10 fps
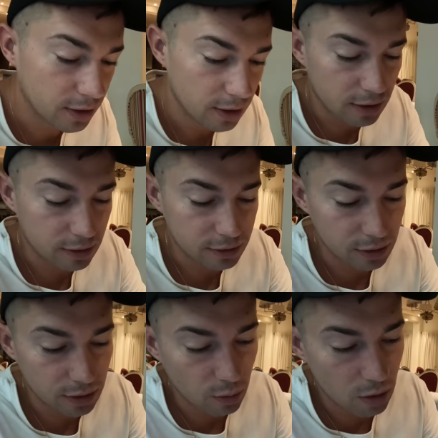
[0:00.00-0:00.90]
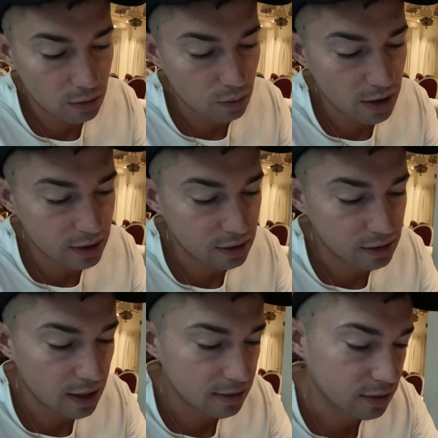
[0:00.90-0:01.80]
I think there's only one way to
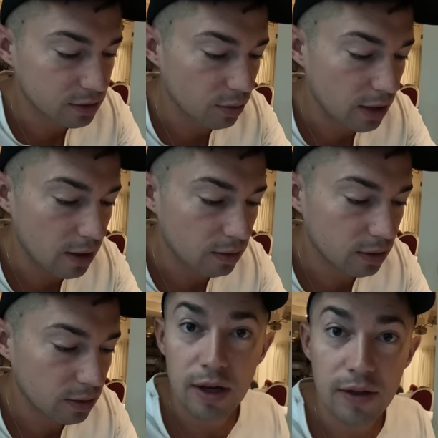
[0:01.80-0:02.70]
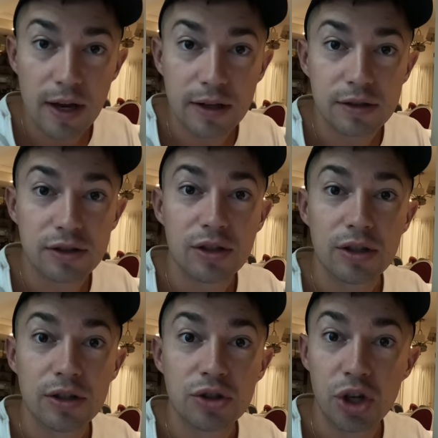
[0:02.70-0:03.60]
test this one out, and that is
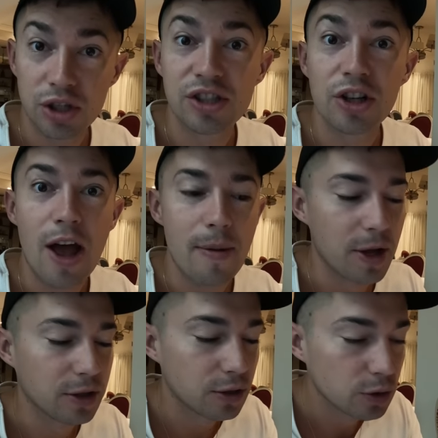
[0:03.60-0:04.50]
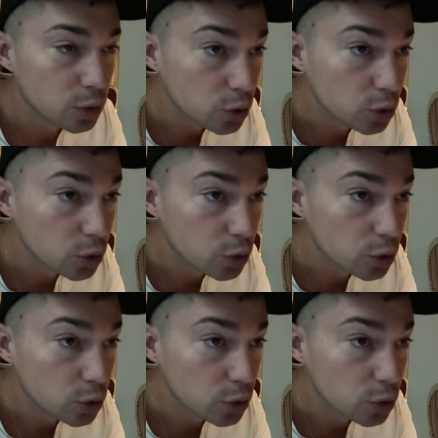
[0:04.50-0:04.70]
to slam it.